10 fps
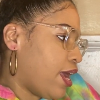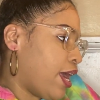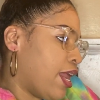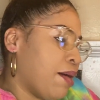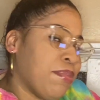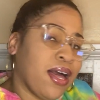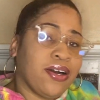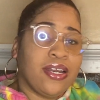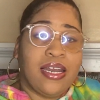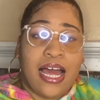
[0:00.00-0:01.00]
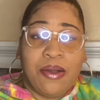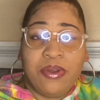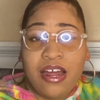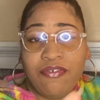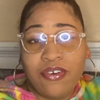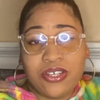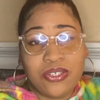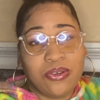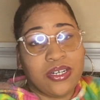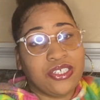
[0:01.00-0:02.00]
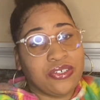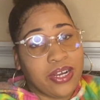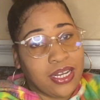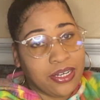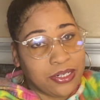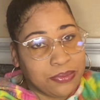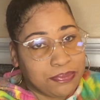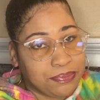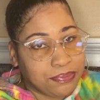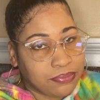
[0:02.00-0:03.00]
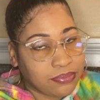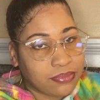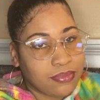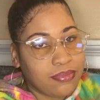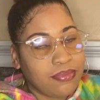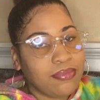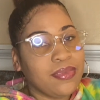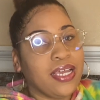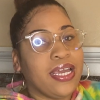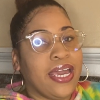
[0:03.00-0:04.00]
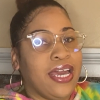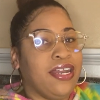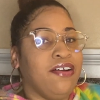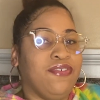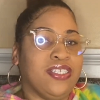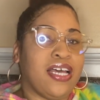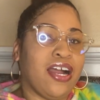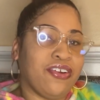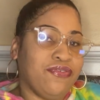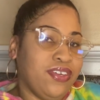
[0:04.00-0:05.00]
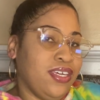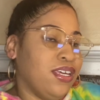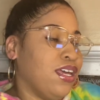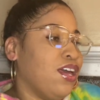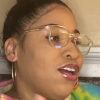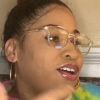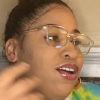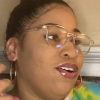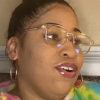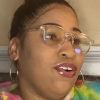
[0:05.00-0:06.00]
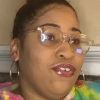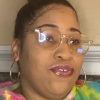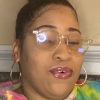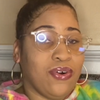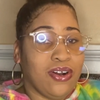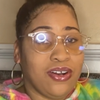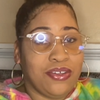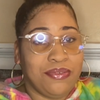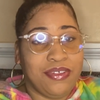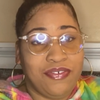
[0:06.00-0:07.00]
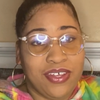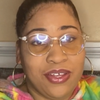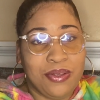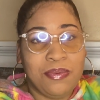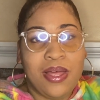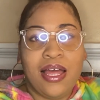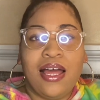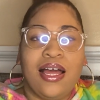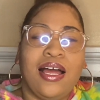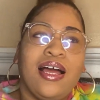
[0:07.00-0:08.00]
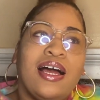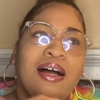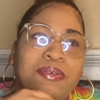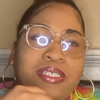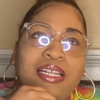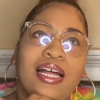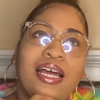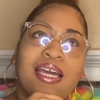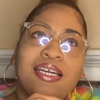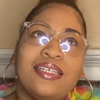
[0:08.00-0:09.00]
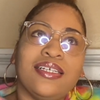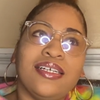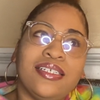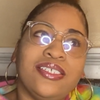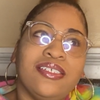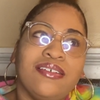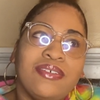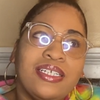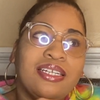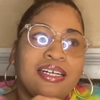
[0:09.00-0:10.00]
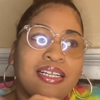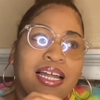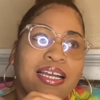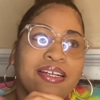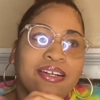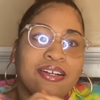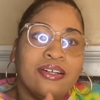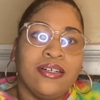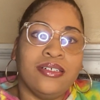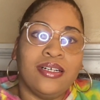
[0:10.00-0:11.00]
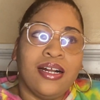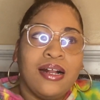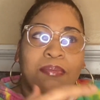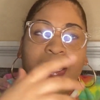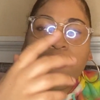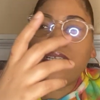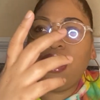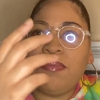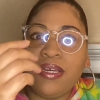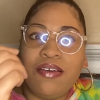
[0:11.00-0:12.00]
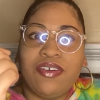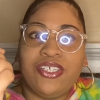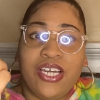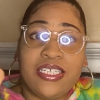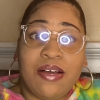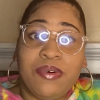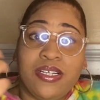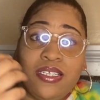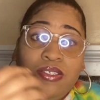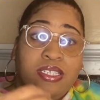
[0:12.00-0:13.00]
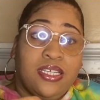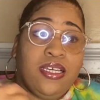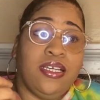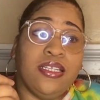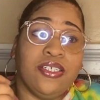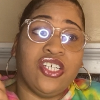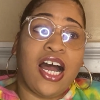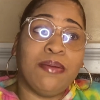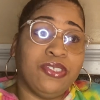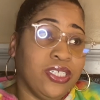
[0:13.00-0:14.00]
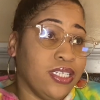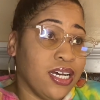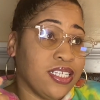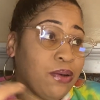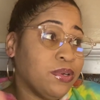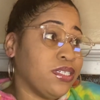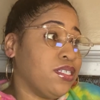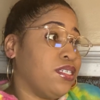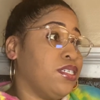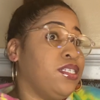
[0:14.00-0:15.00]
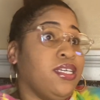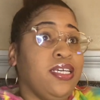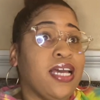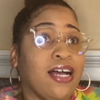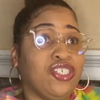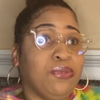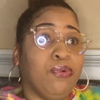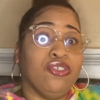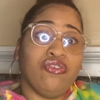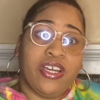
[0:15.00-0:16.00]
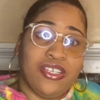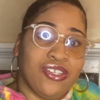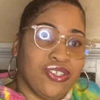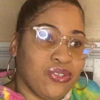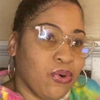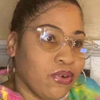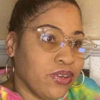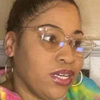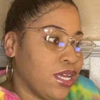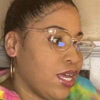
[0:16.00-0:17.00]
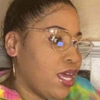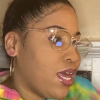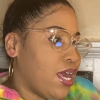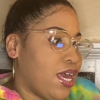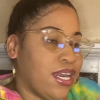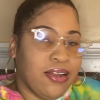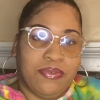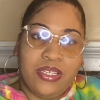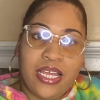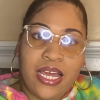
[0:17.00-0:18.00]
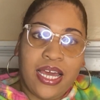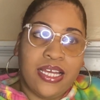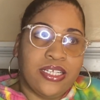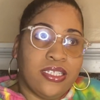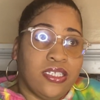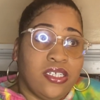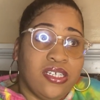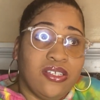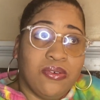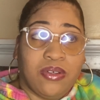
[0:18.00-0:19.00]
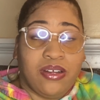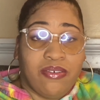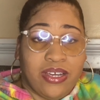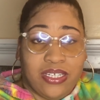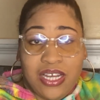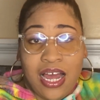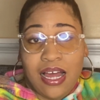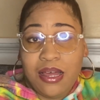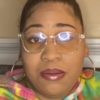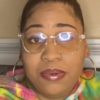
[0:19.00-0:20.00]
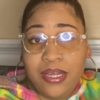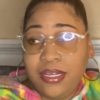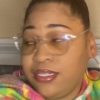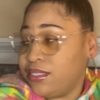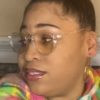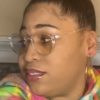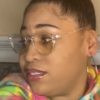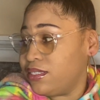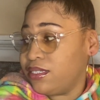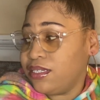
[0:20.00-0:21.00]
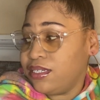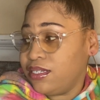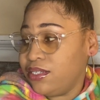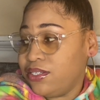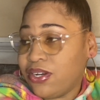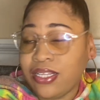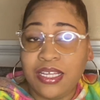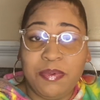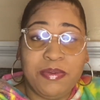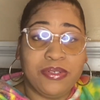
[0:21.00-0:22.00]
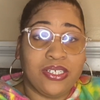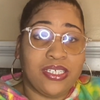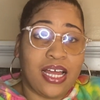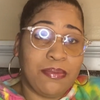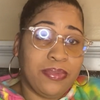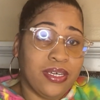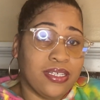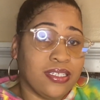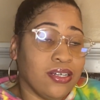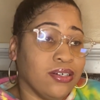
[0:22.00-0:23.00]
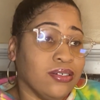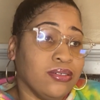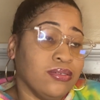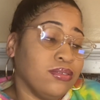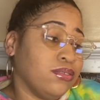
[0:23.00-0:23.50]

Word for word: And I'm not going to lie, when I first saw the trailer and the photography for the film, I was like, eh, she don't really look like her. But I was like, I'm gonna give her a chance. I want to see the job she does. I want to see how she portrays the story and everything. And she's doing a great job. Like, you know, I think people should stop being so